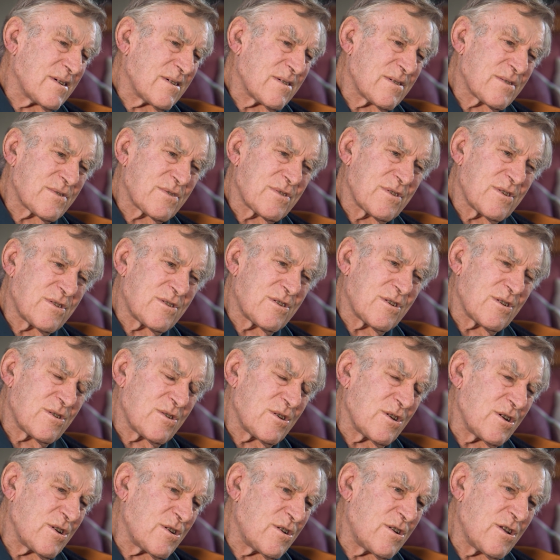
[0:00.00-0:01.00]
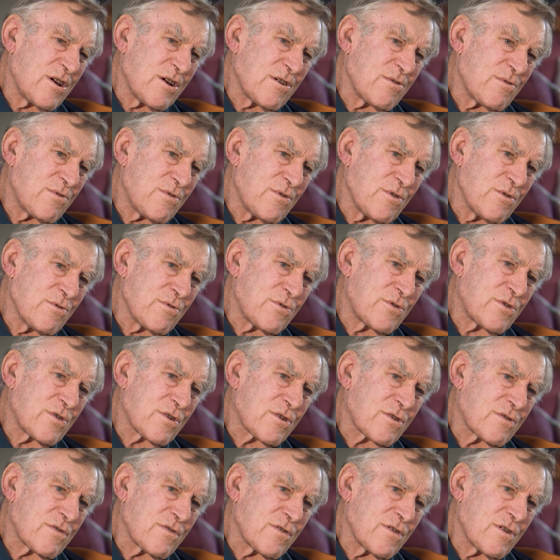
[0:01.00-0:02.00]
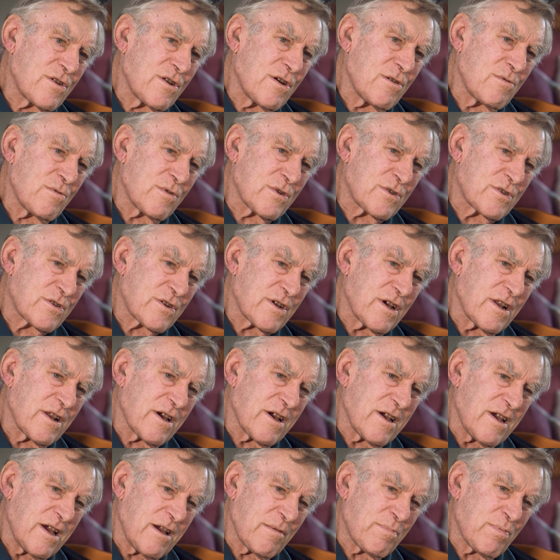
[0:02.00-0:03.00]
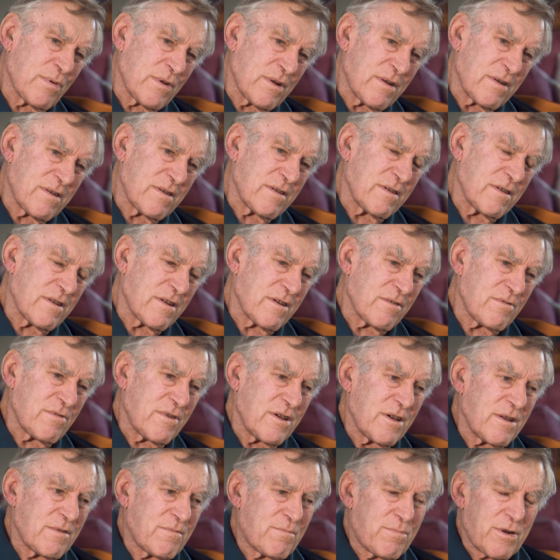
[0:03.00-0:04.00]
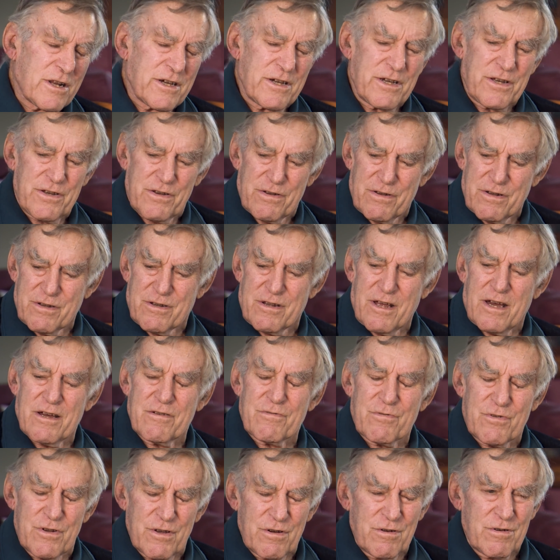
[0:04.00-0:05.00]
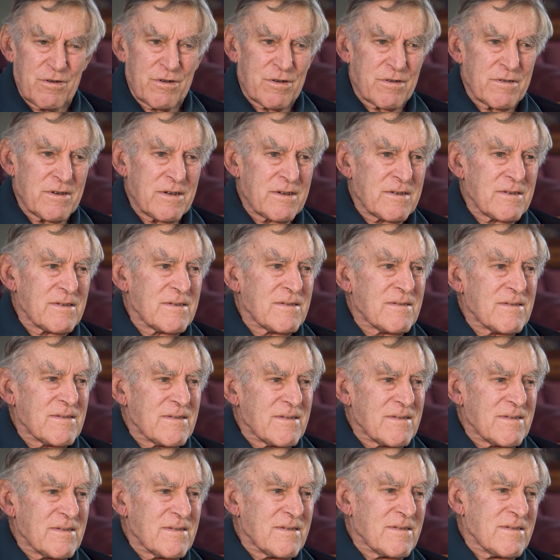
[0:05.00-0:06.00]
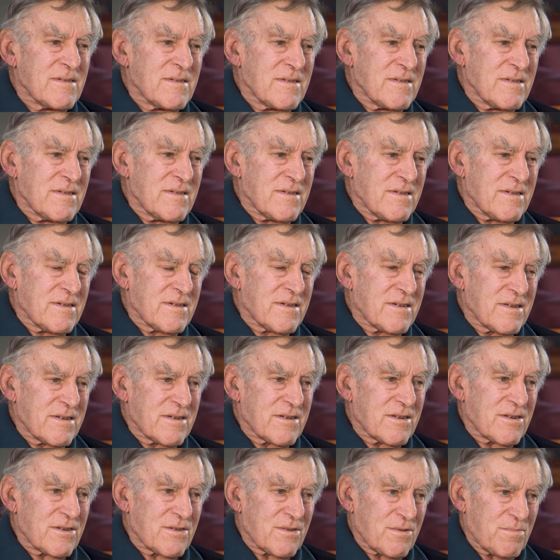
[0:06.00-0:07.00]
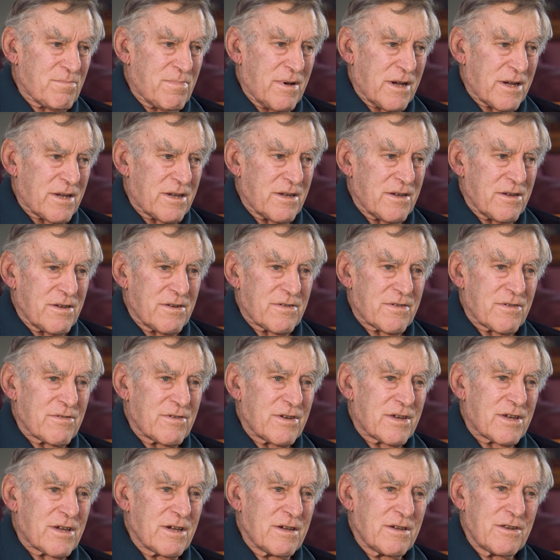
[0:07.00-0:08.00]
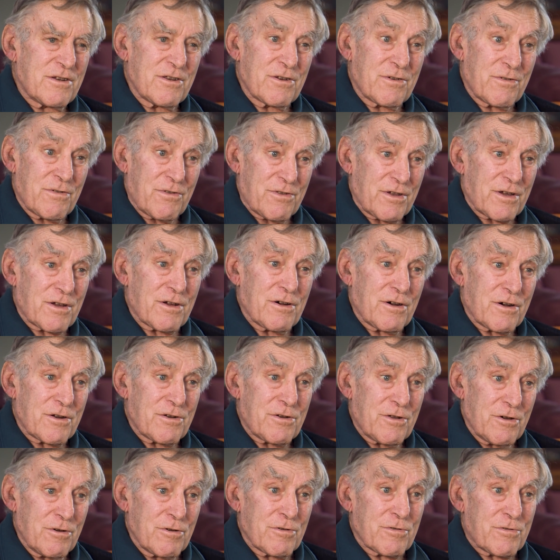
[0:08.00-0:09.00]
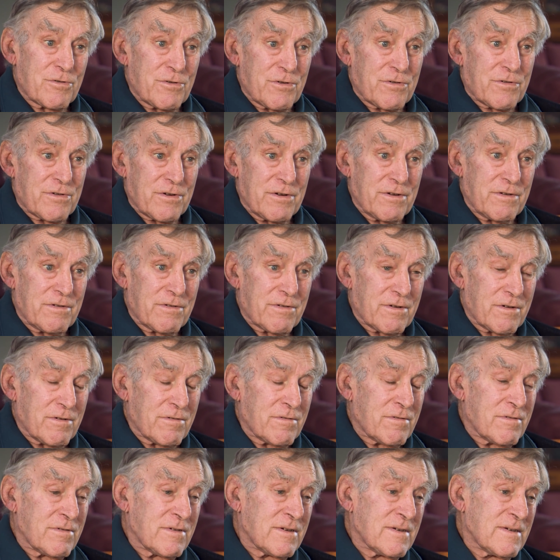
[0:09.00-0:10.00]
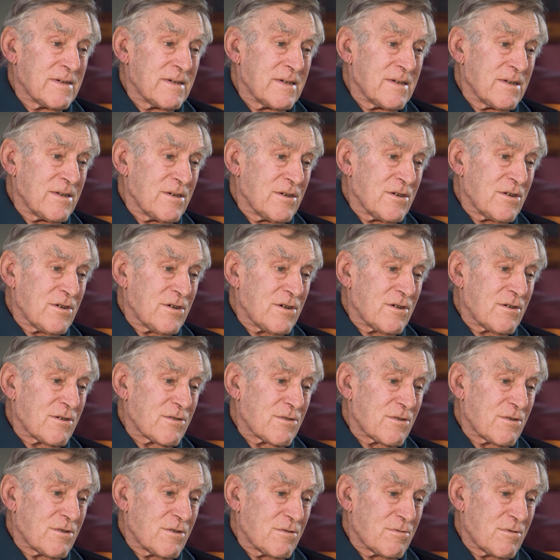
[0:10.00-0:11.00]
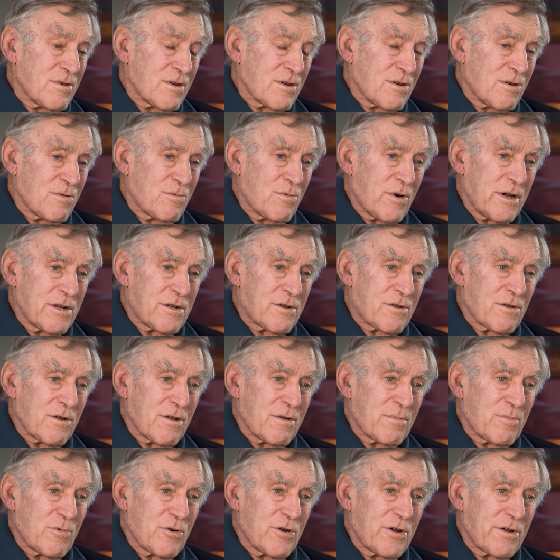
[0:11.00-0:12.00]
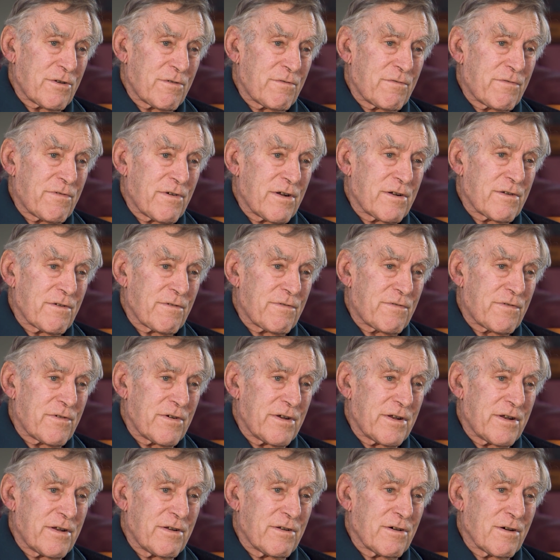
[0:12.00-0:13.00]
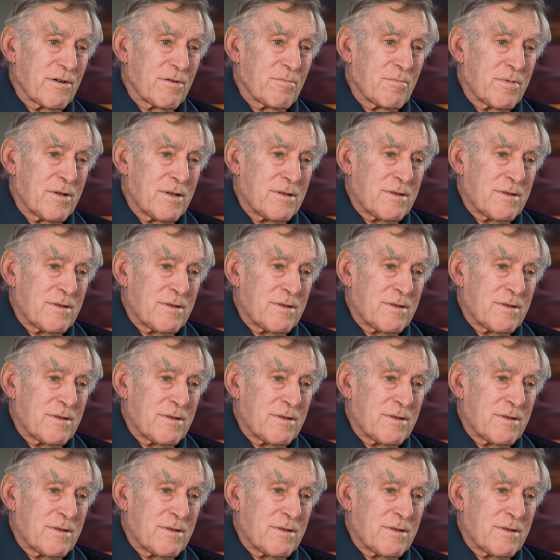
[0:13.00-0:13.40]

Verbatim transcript: I said to Ned, don't do it, because you know what's going to happen. You know, Ned, please, don't do it. And the buggy, so he, he didn't think I'd do it, you see. So I thought, oh, well, I'll wait till I'm right in front of Fred and I'm...